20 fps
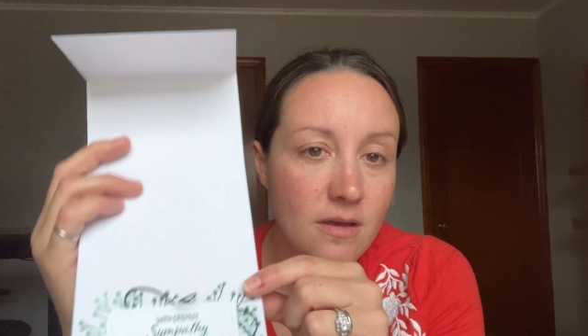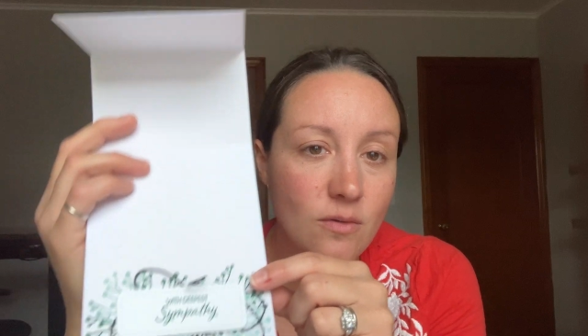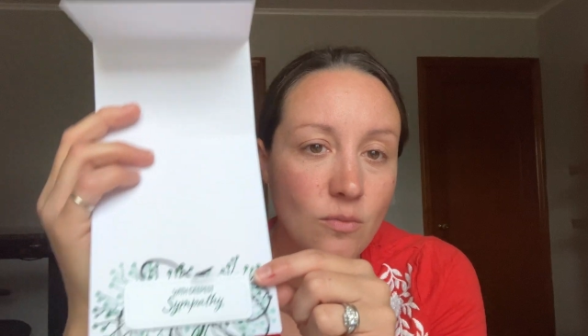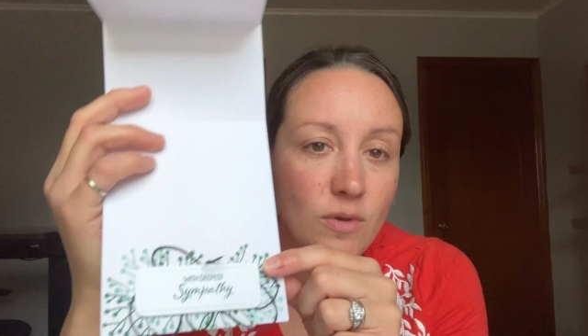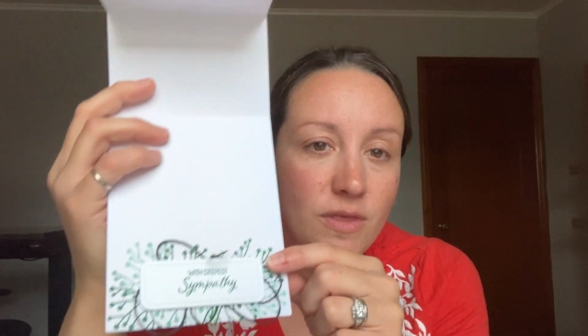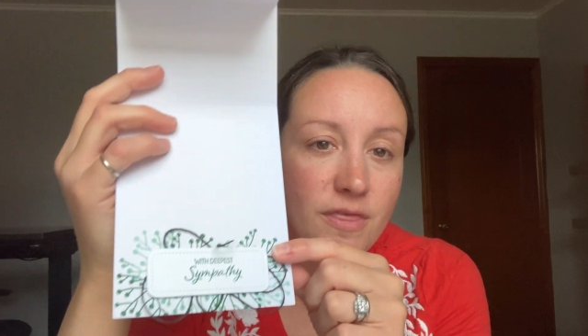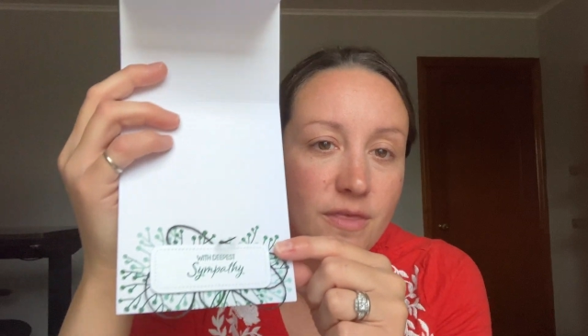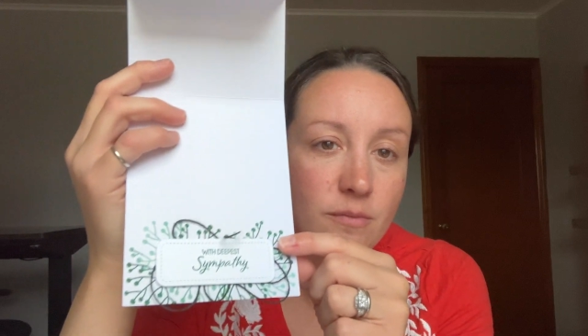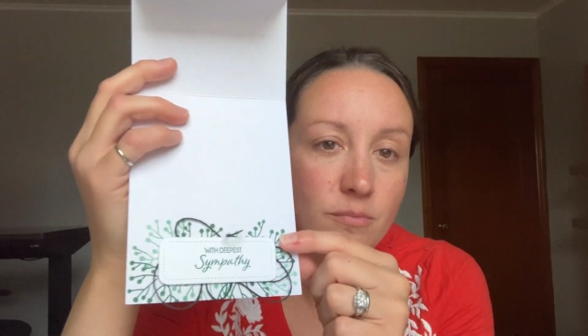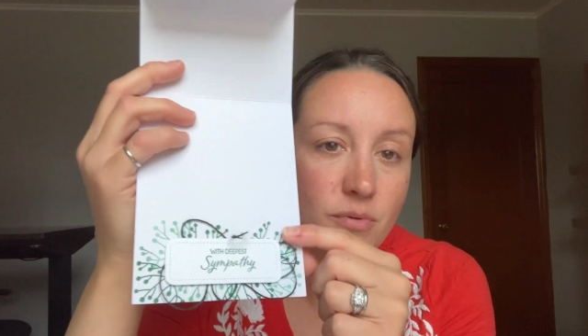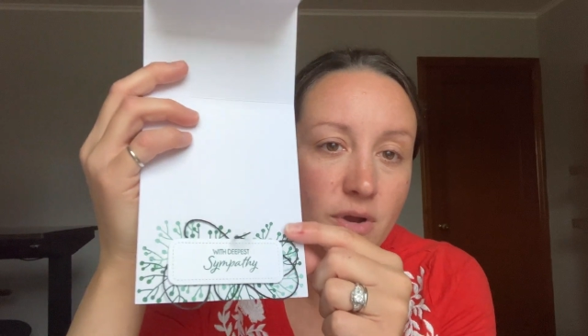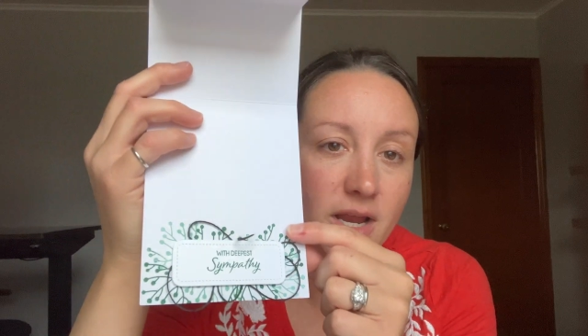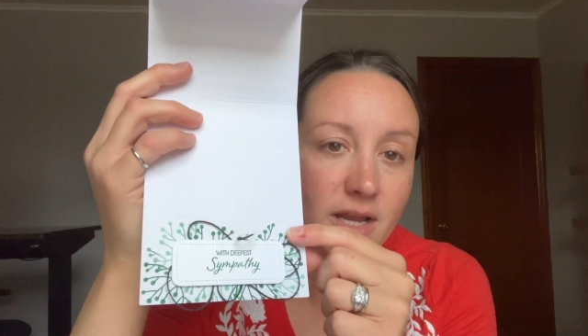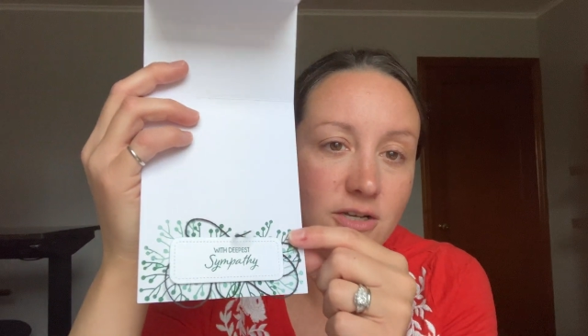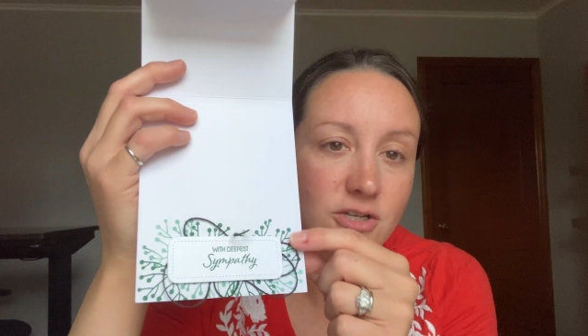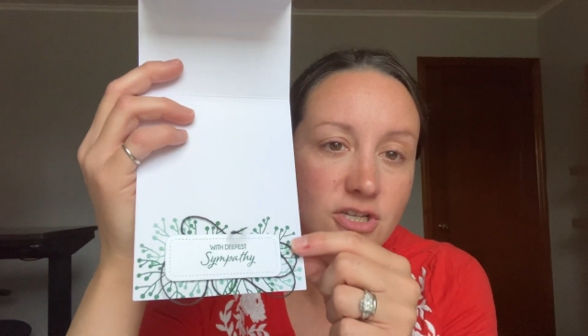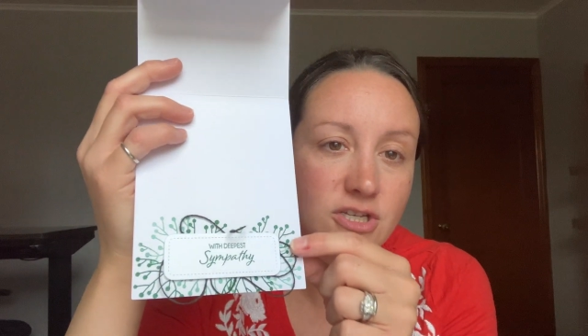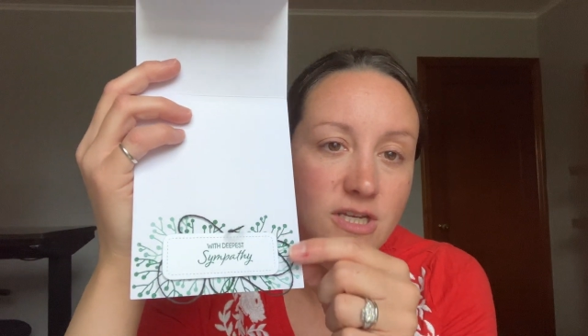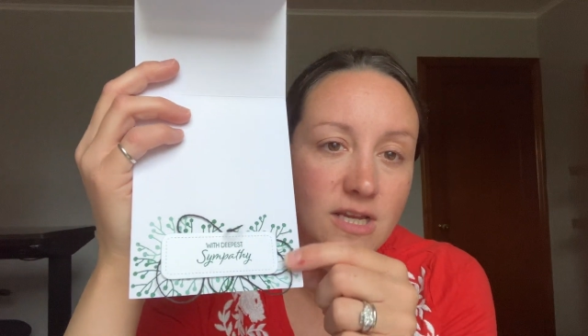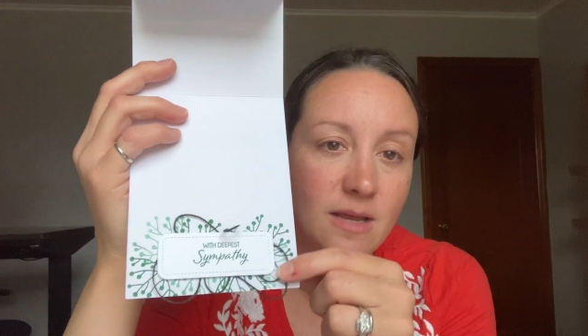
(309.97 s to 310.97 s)
with the
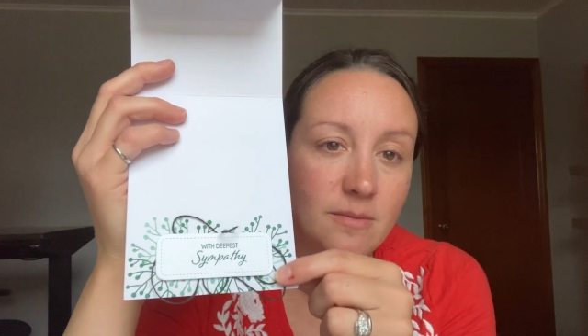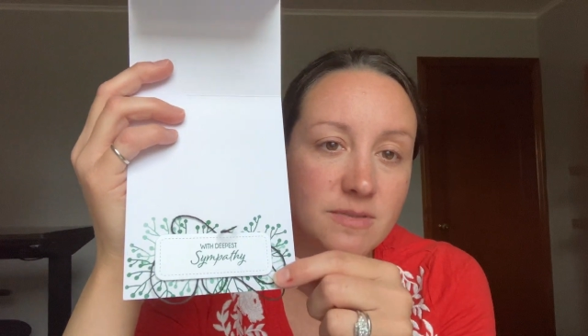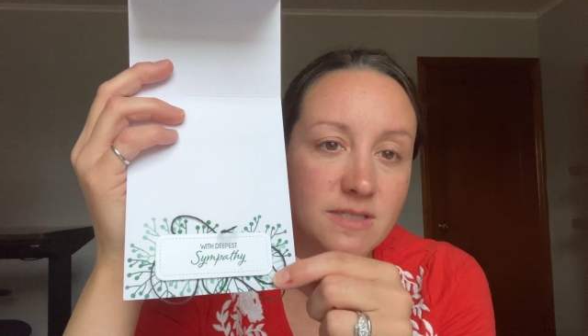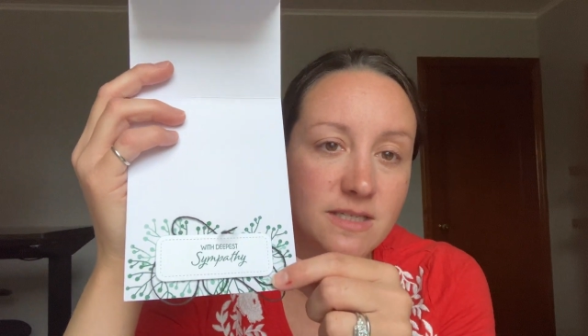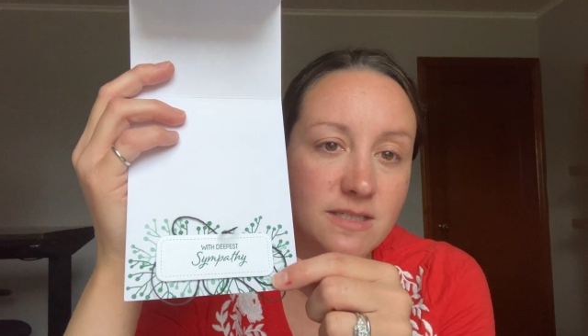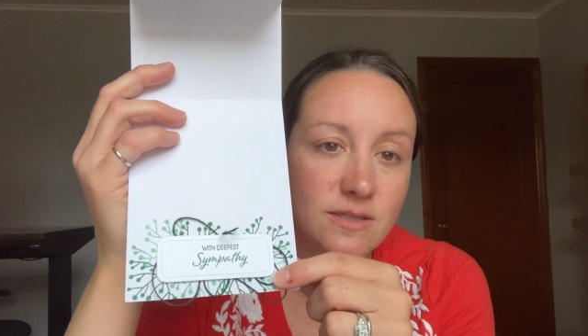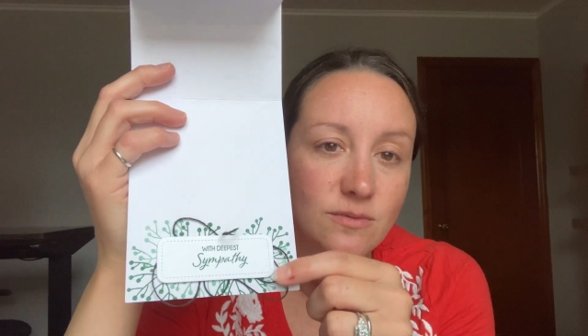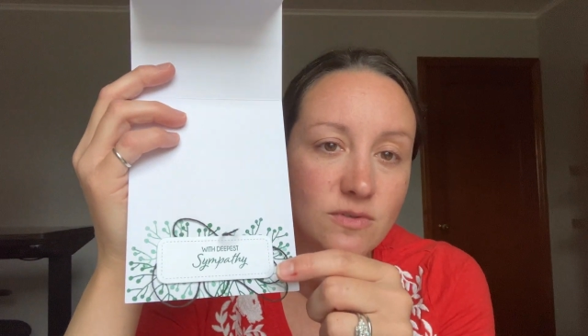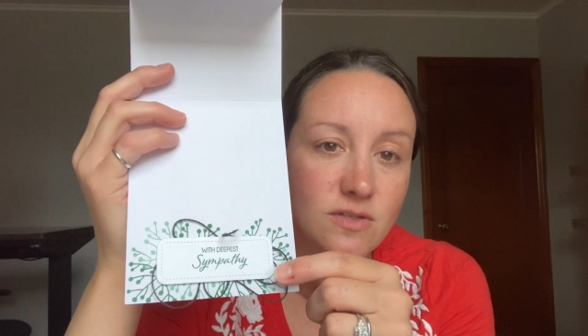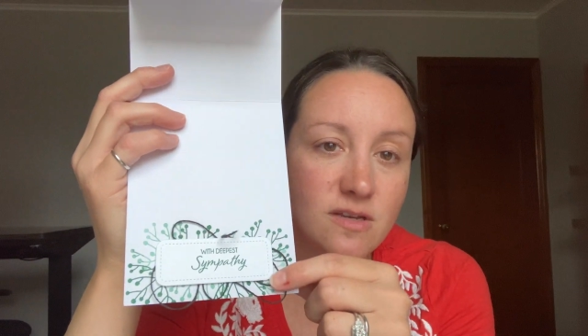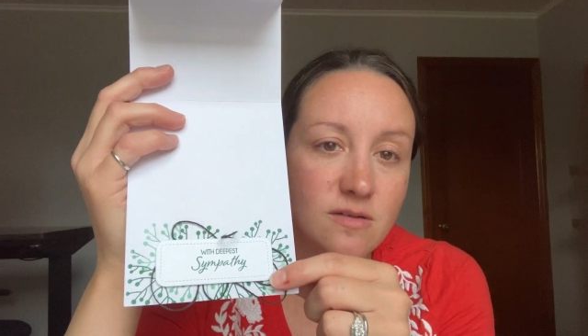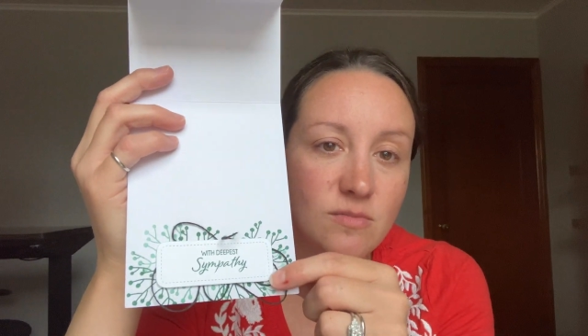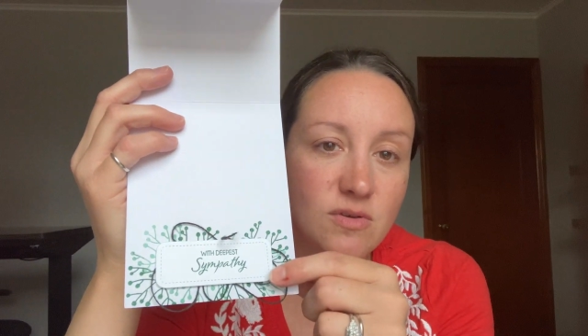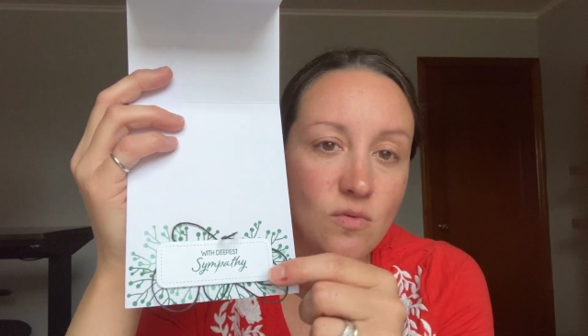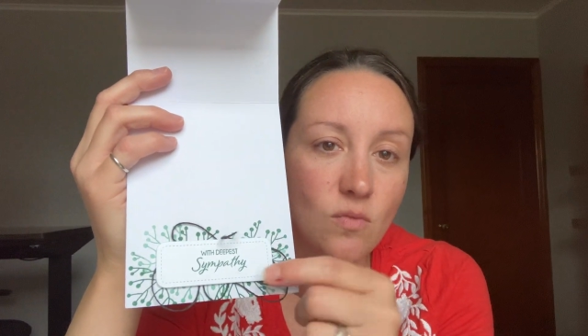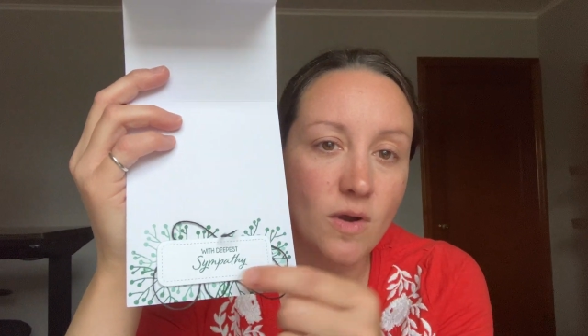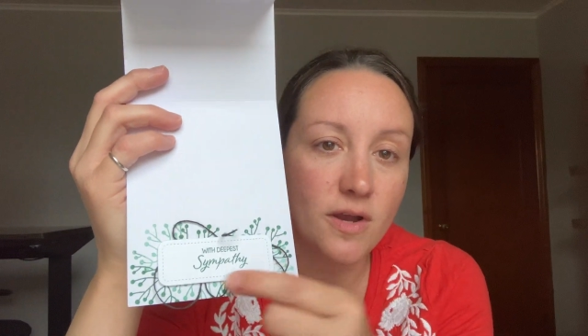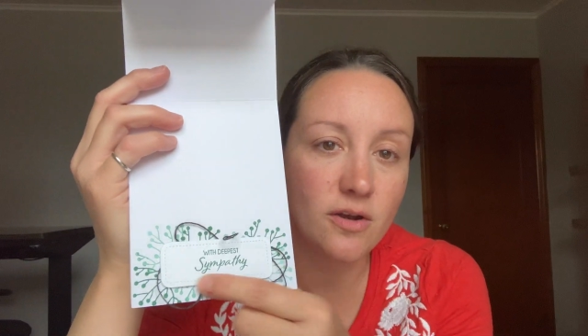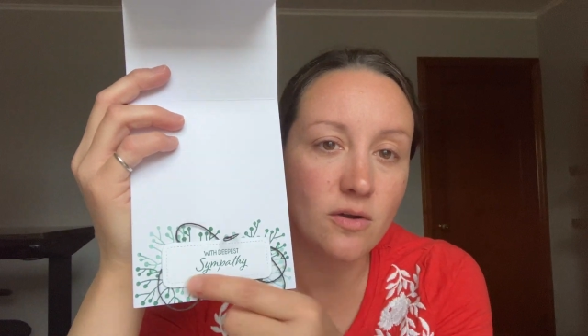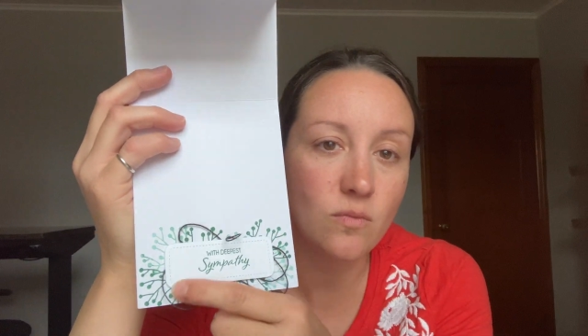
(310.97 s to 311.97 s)
branch stamp since it was going to be
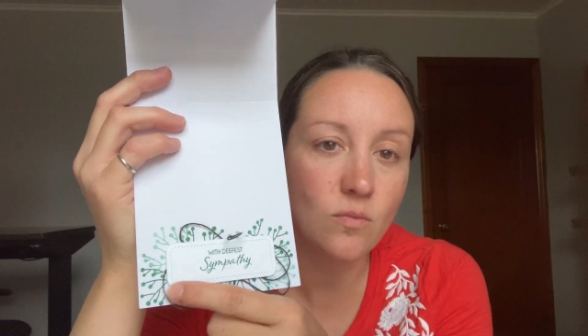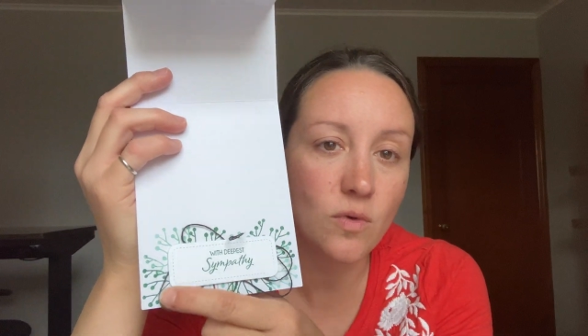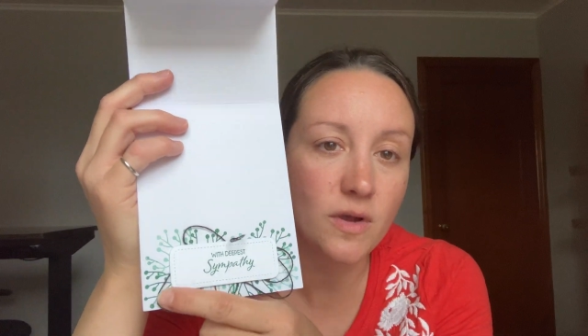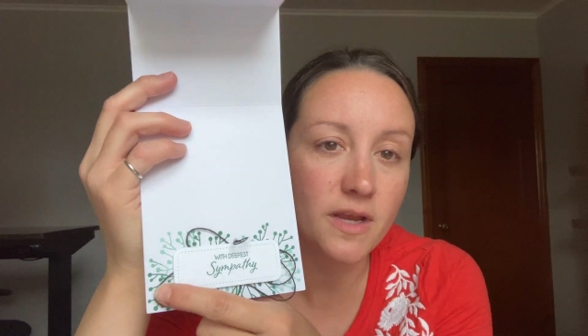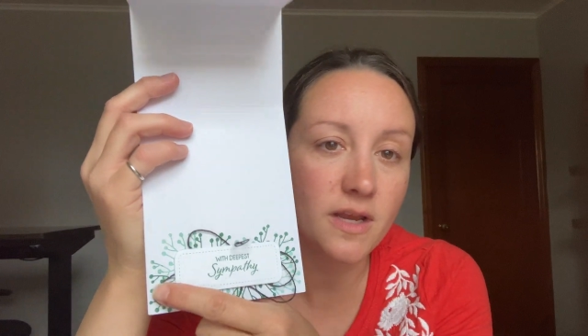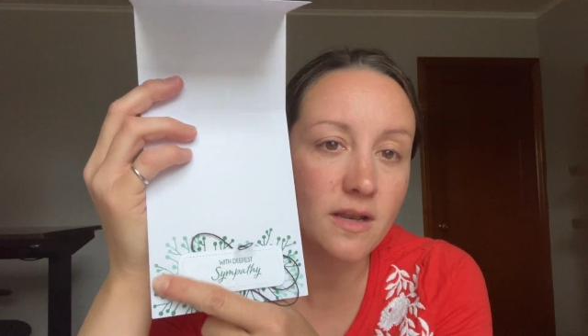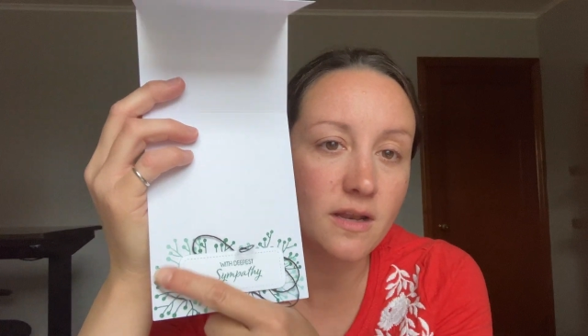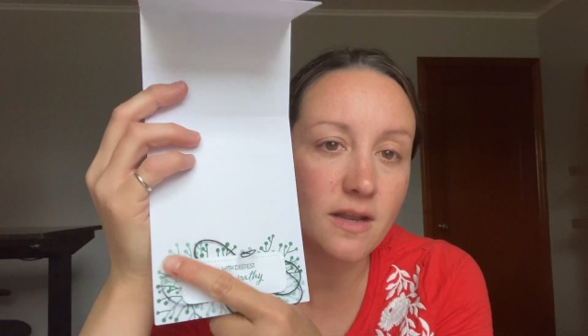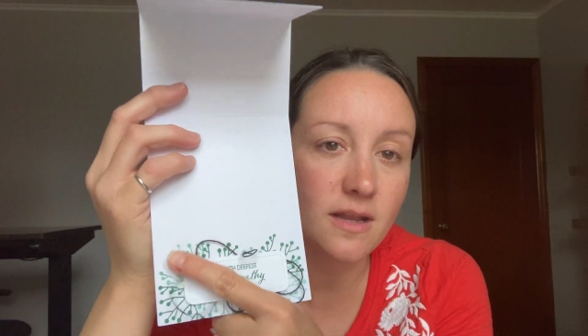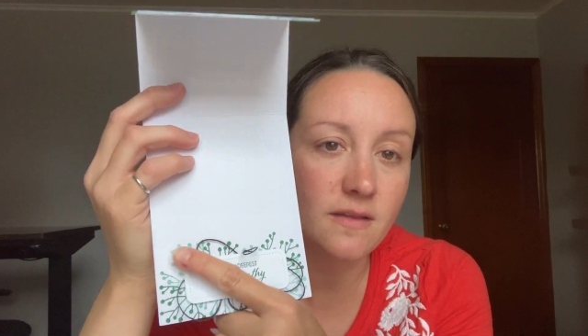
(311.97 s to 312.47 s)
white on white,